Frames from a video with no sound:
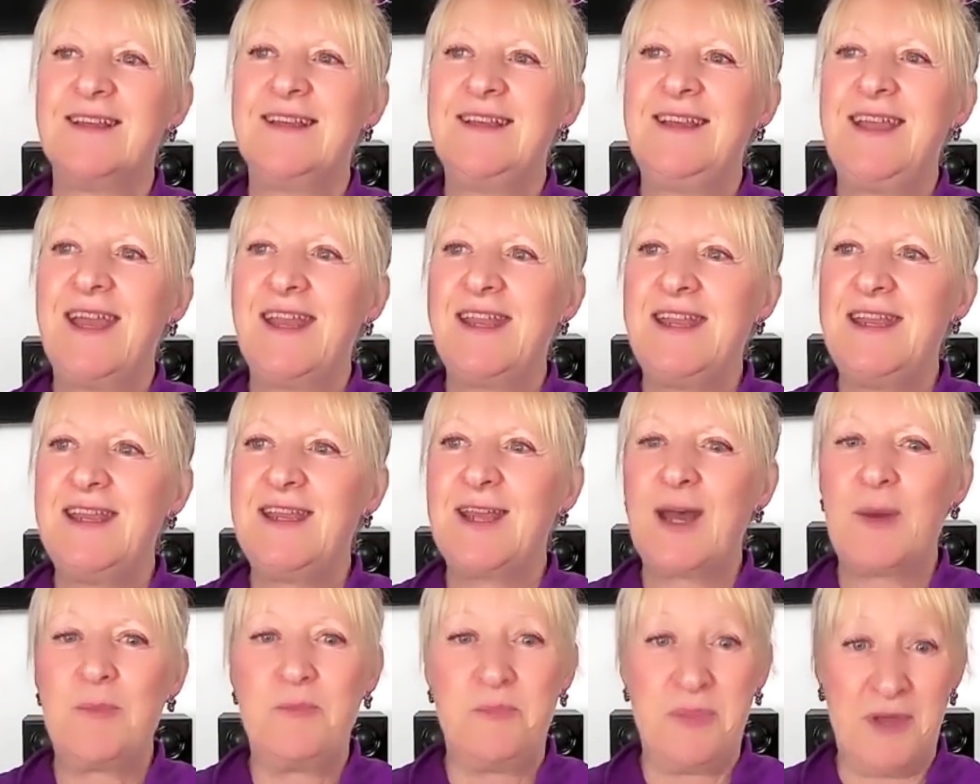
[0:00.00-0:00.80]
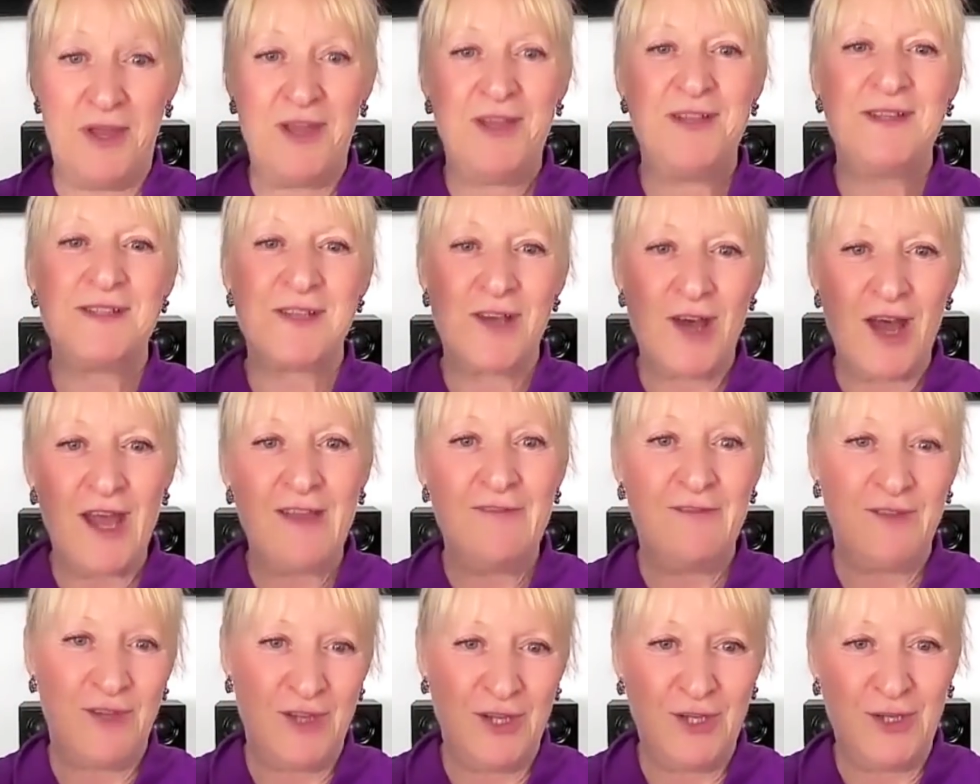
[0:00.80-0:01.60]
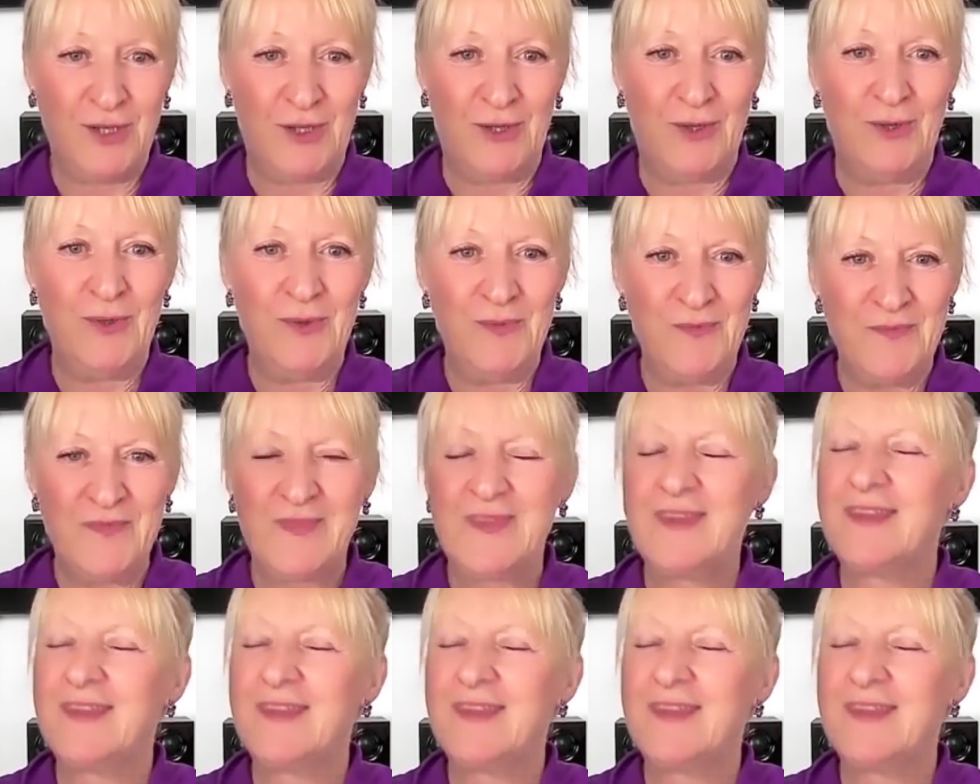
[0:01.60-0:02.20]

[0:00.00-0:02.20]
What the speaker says: getting a bird's eye view